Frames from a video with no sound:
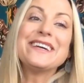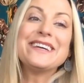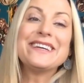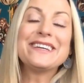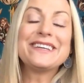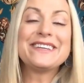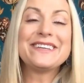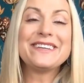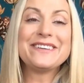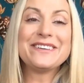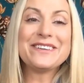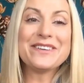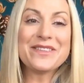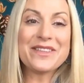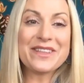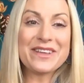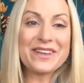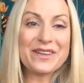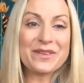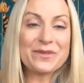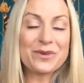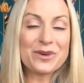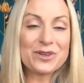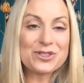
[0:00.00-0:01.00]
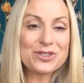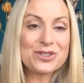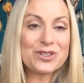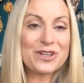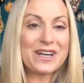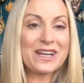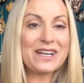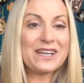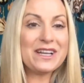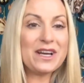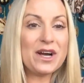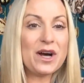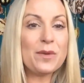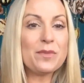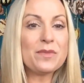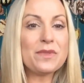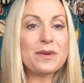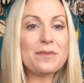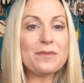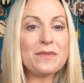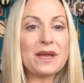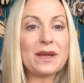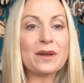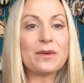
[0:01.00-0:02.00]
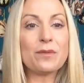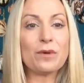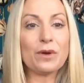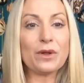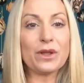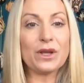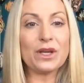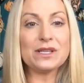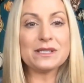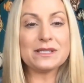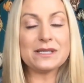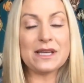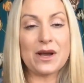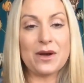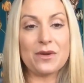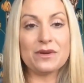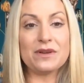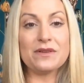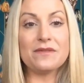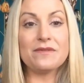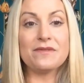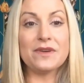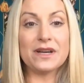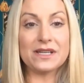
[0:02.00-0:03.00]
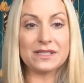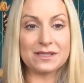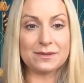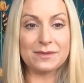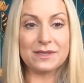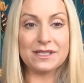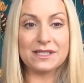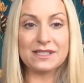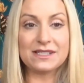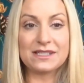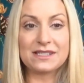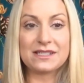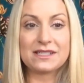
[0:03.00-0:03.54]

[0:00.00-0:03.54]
that we're trying to help them make really sound investments,